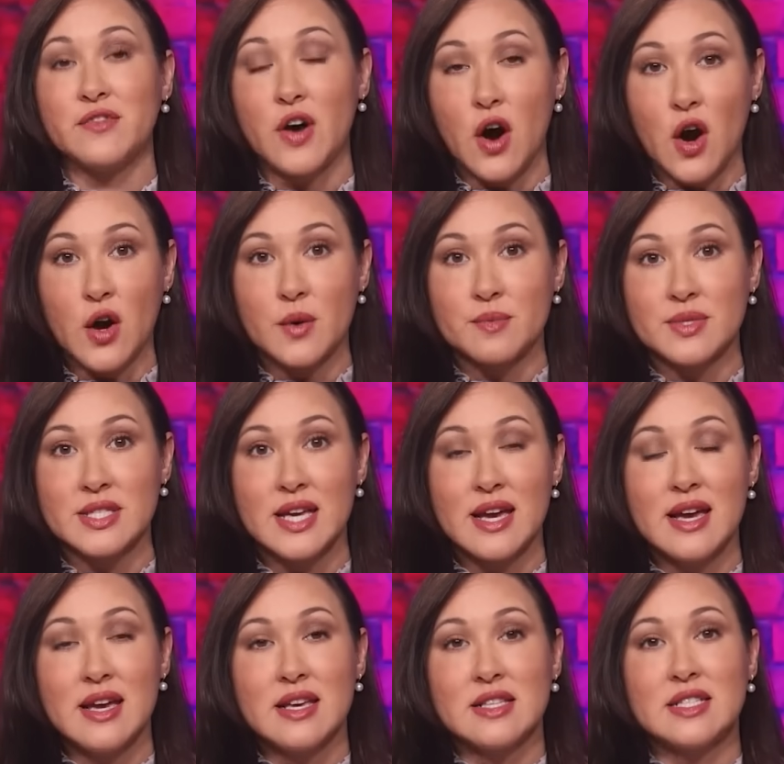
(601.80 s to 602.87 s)
farms
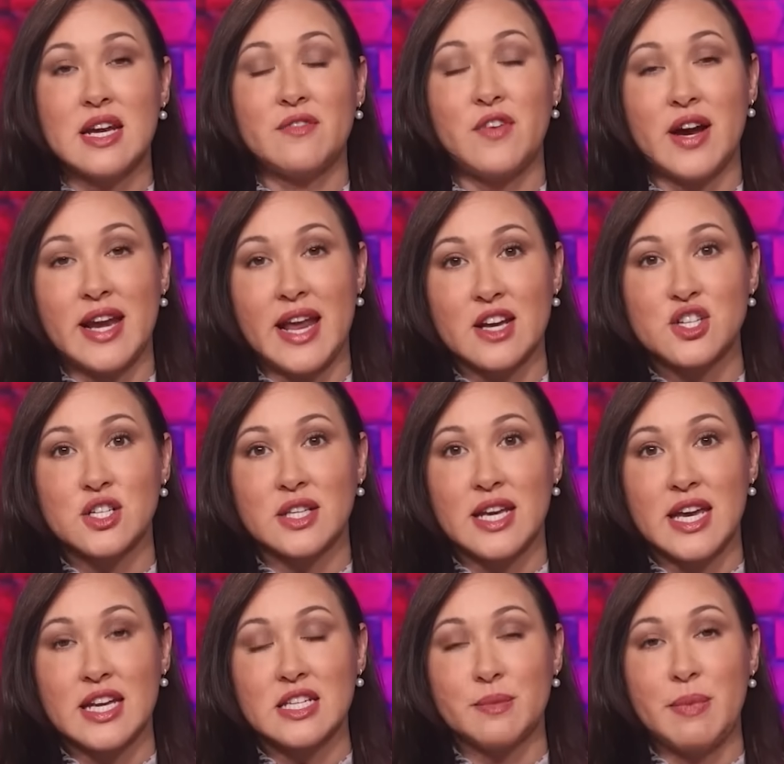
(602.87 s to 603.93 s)
stay
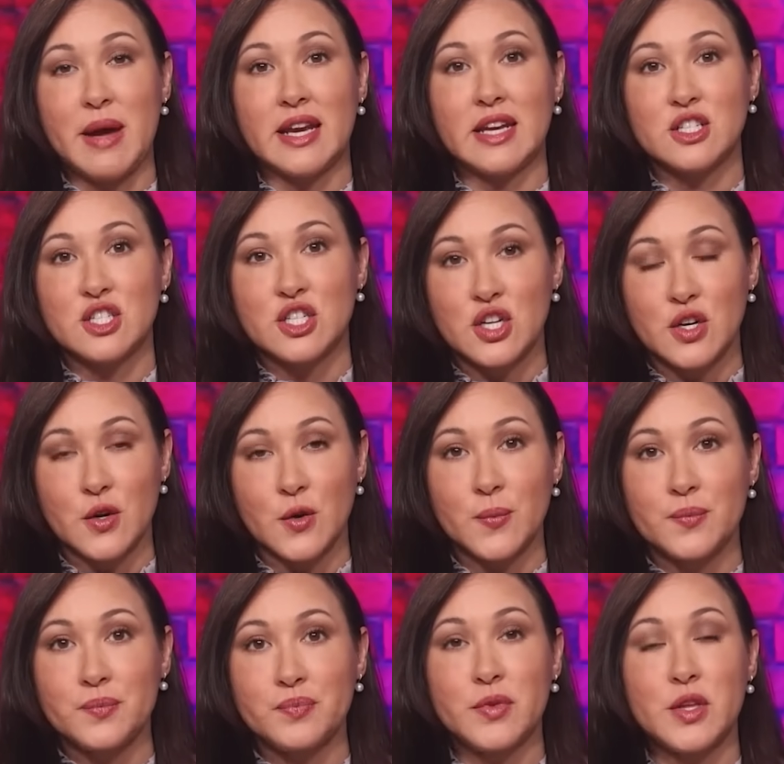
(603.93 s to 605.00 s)
financially independent
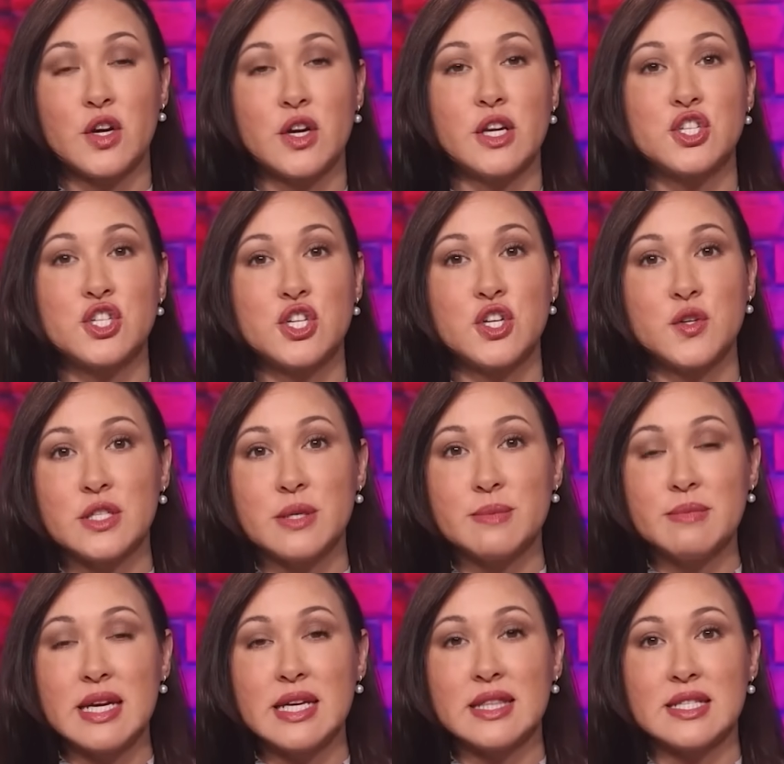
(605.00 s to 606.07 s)
too. You're going to choose the
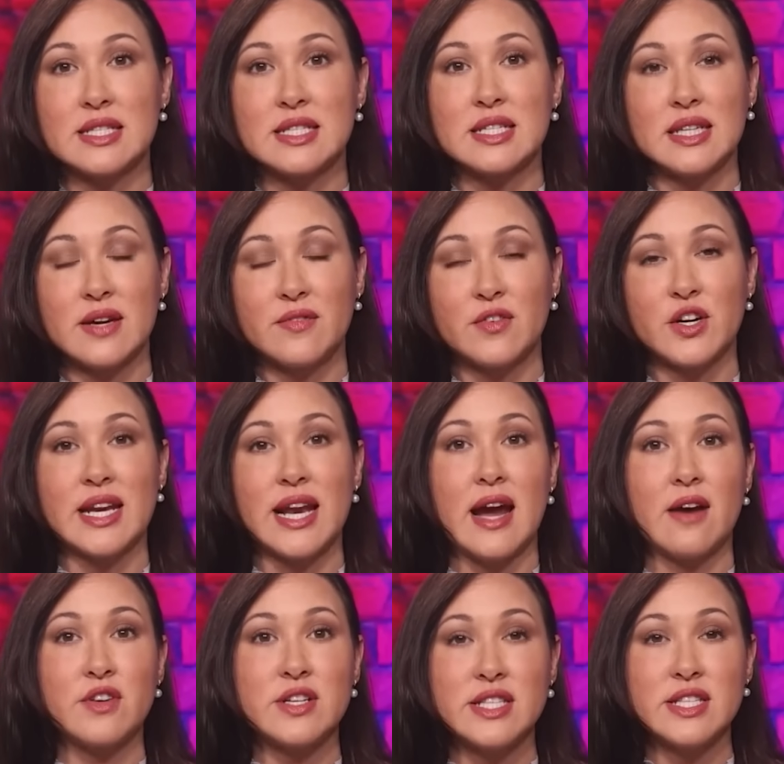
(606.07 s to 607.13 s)
meat that's delivered in
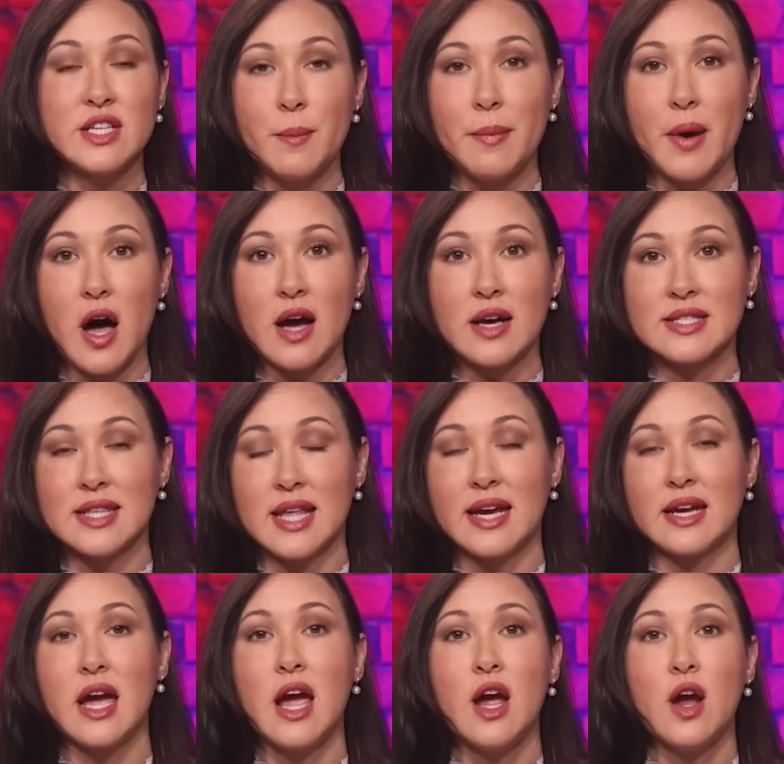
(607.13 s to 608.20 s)
every single box,
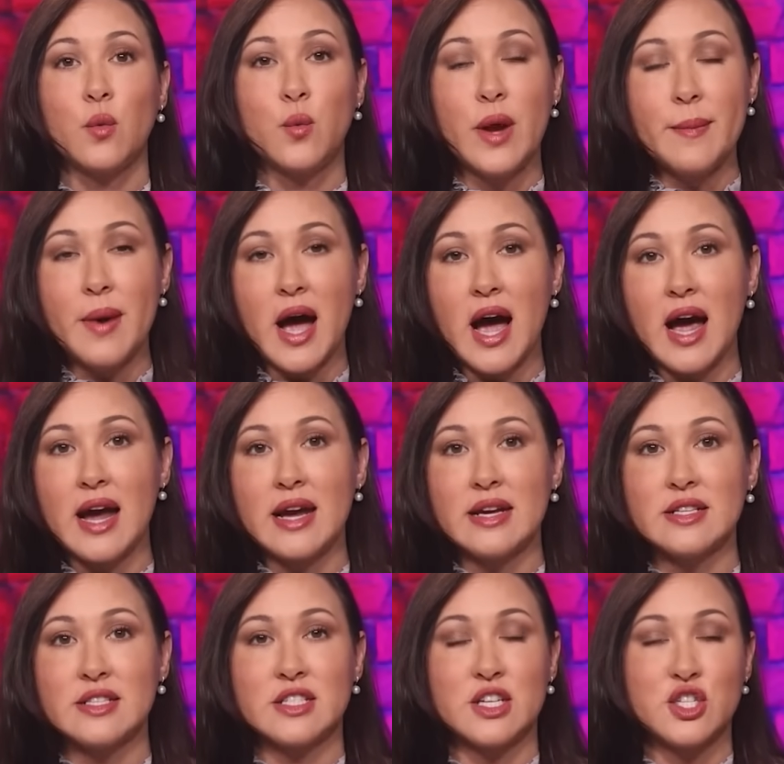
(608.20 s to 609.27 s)
like
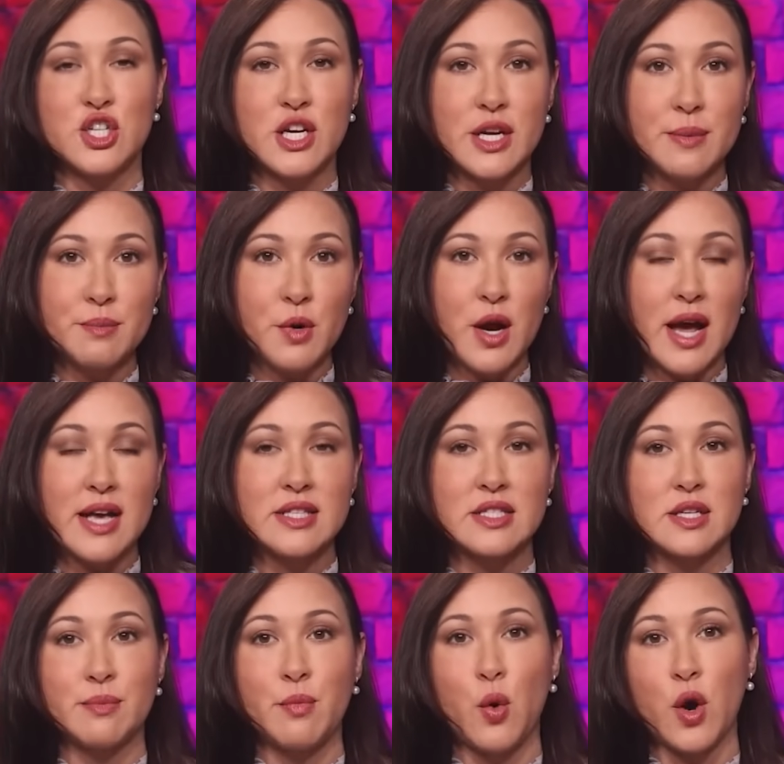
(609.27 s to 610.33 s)
ribeyes to chicken
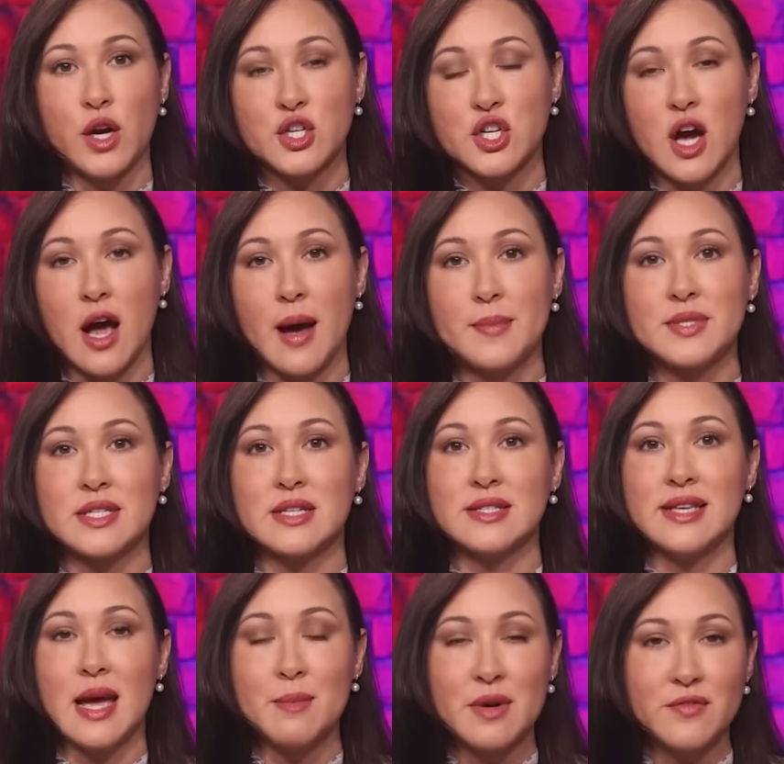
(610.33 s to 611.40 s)
breasts to pork chops to
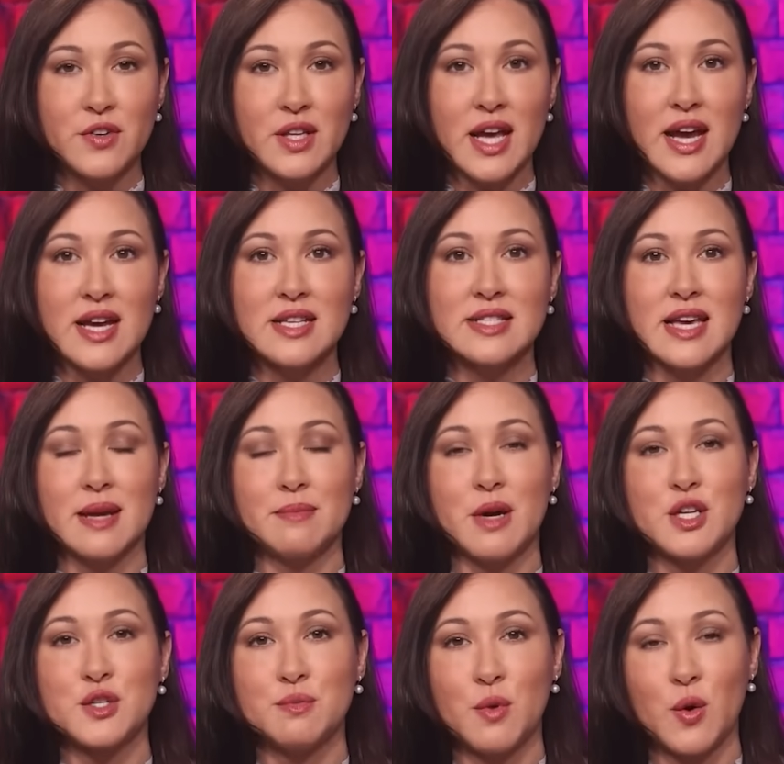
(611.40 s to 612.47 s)
salmon fillets and
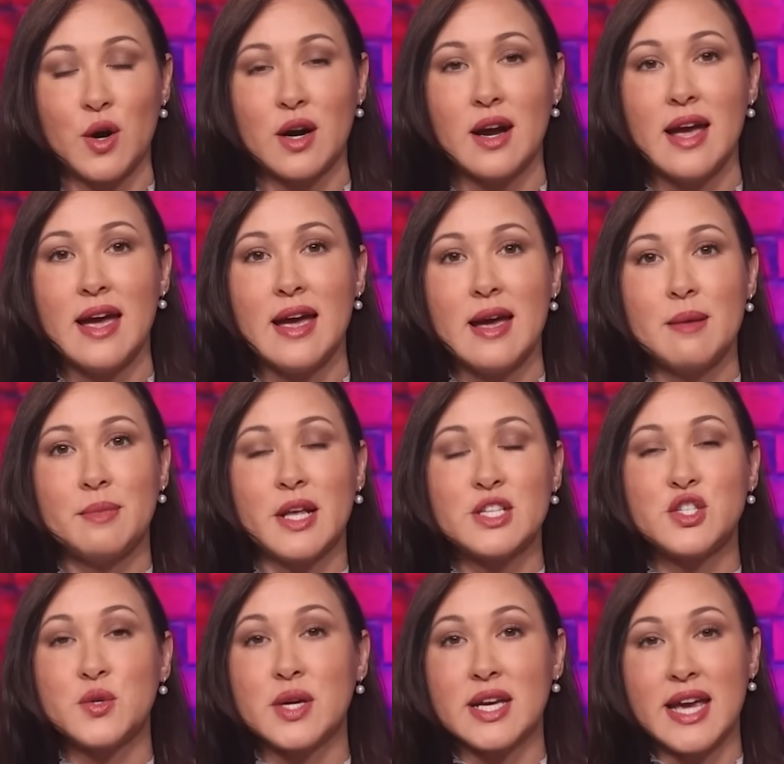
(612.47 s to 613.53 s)
much more.
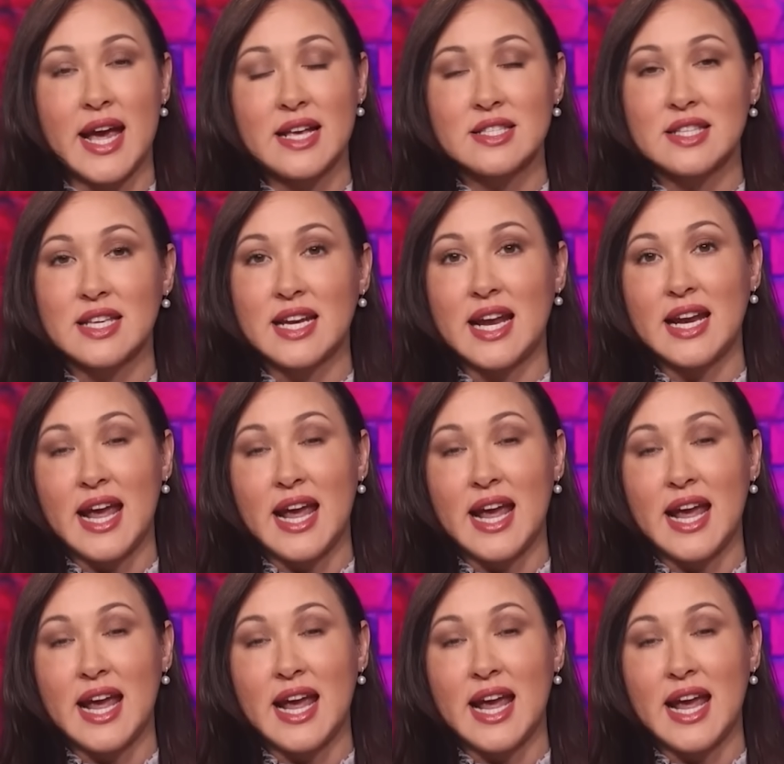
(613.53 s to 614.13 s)
Plus, you can cancel it